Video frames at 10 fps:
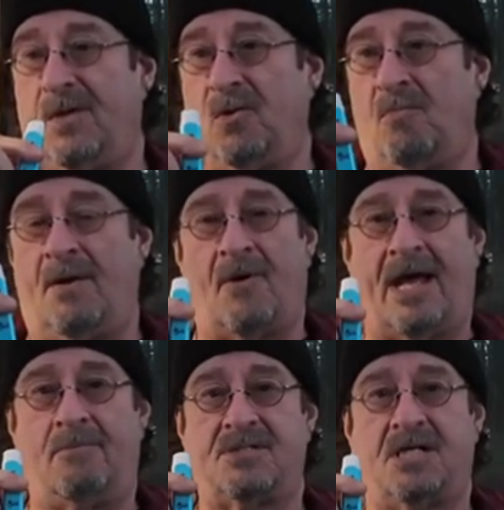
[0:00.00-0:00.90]
although my
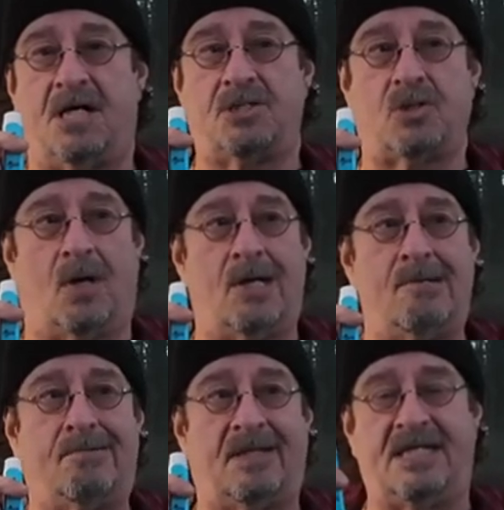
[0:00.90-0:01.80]
ride was cut short,
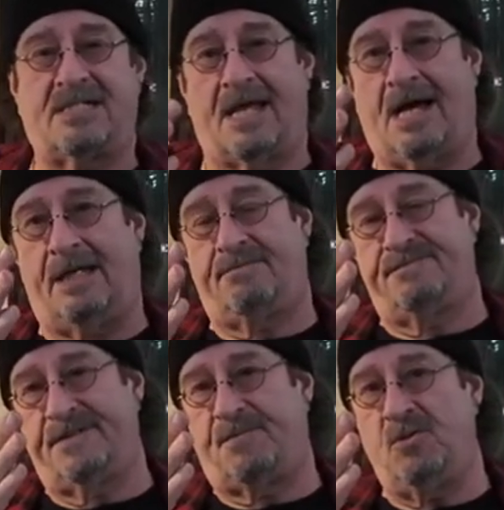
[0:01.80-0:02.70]
at least I got
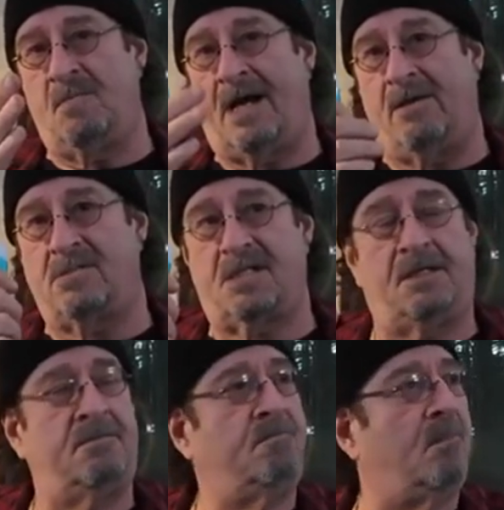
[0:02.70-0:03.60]
a few miles
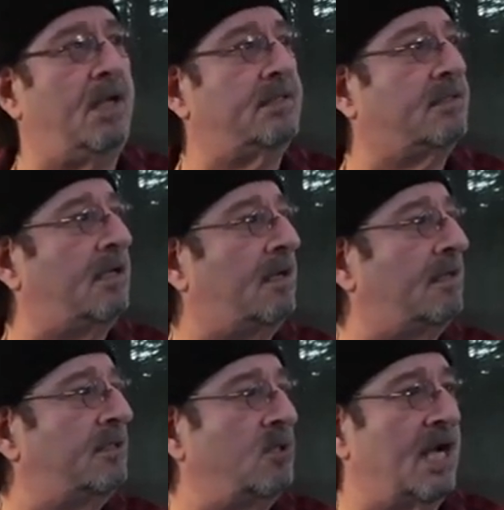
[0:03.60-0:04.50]
in, but
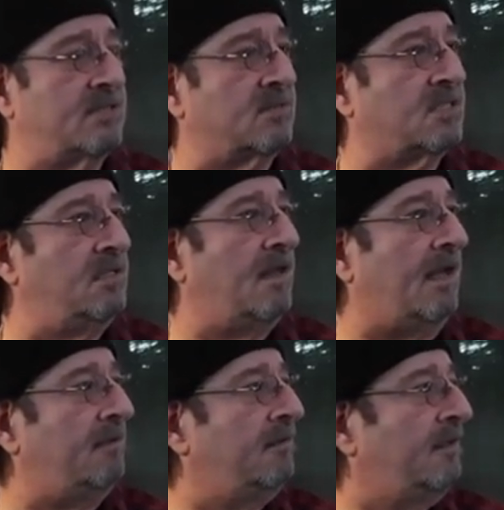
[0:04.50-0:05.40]
uh, you guys will see
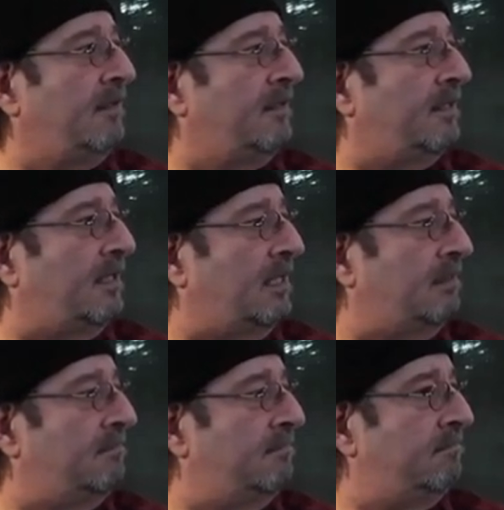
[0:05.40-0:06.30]
that
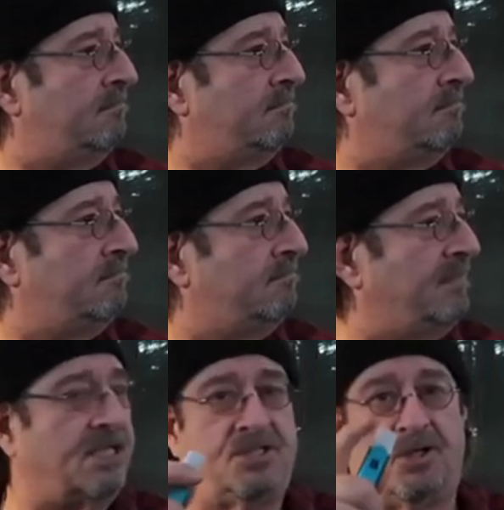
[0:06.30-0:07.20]
um,
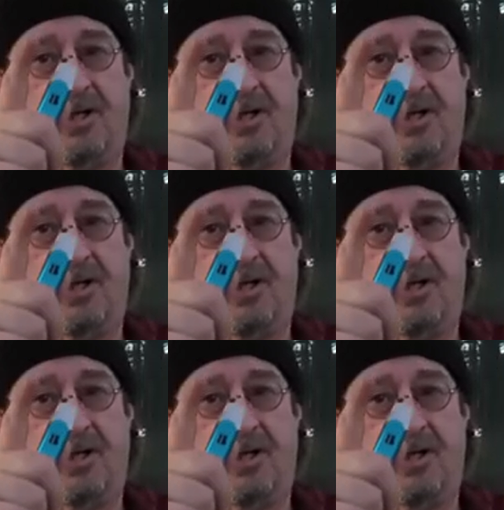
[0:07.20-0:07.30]
because